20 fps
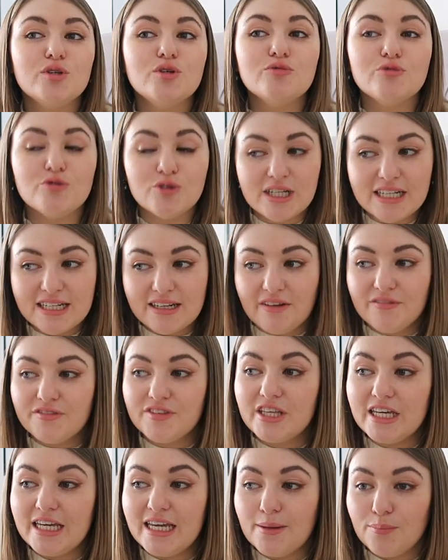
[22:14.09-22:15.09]
You really love
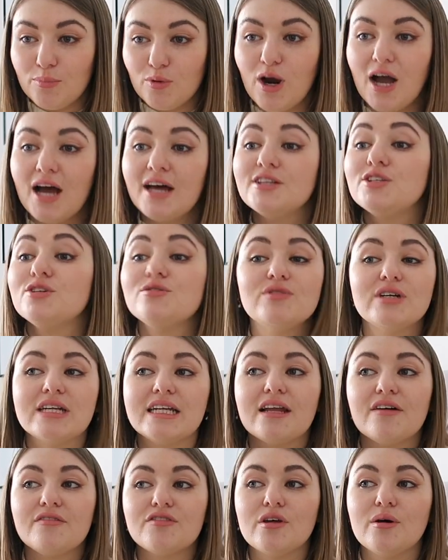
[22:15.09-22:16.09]
the brand. You really
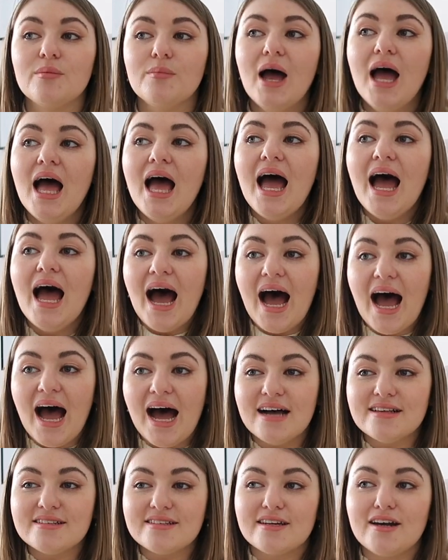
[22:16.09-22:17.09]
love them
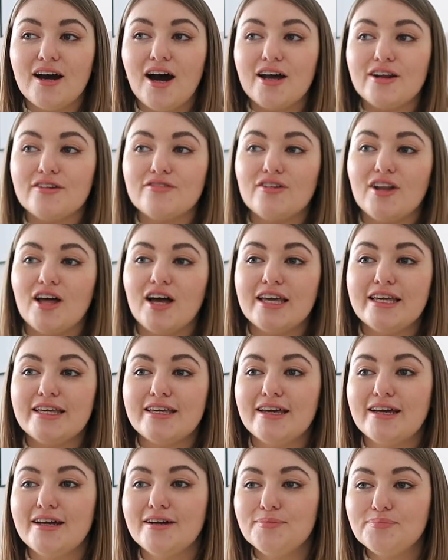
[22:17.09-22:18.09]
as a kind of like